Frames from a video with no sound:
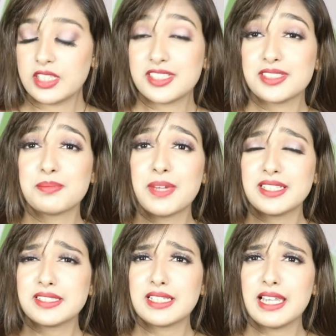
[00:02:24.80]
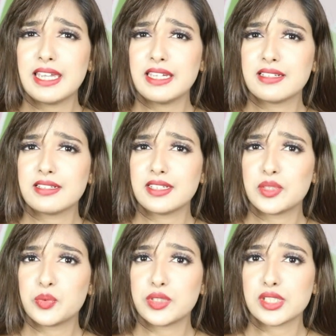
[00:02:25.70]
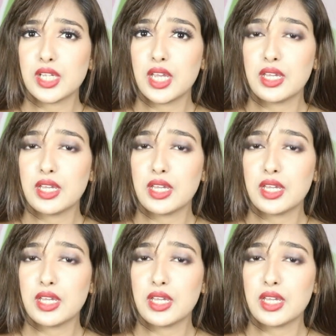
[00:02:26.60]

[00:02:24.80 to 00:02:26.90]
smells like it was